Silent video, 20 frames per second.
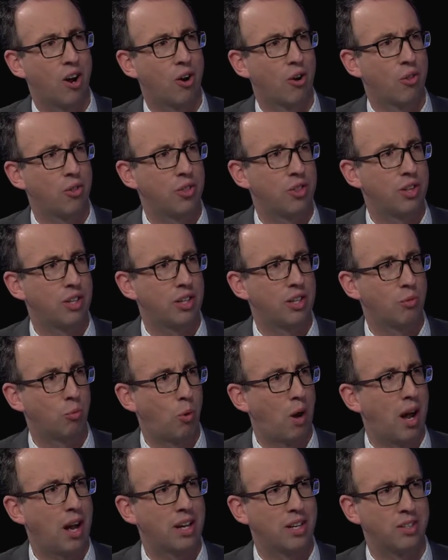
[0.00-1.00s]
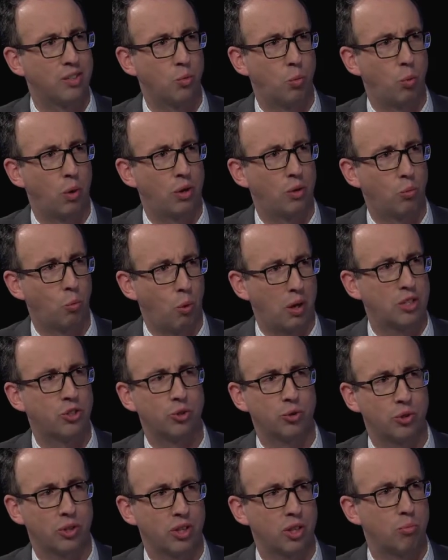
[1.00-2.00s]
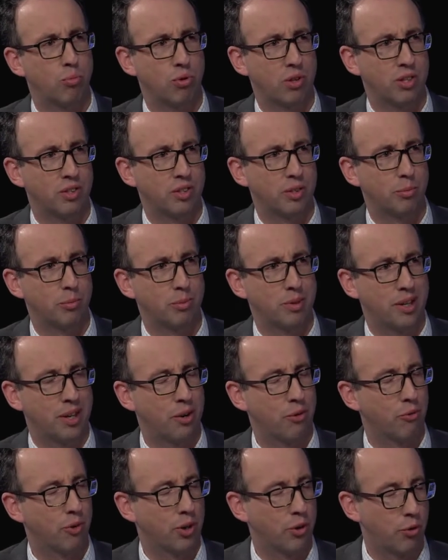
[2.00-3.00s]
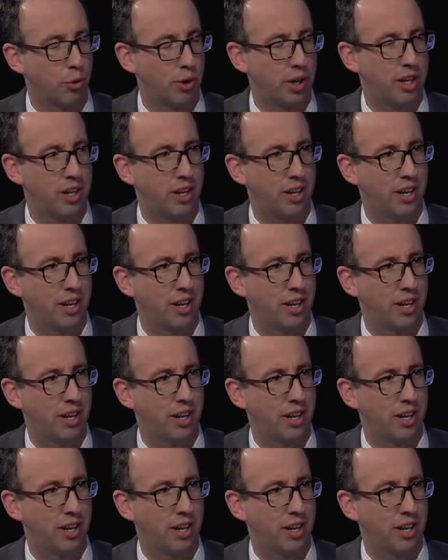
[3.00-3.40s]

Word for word: are the why is Western liberalism in retreat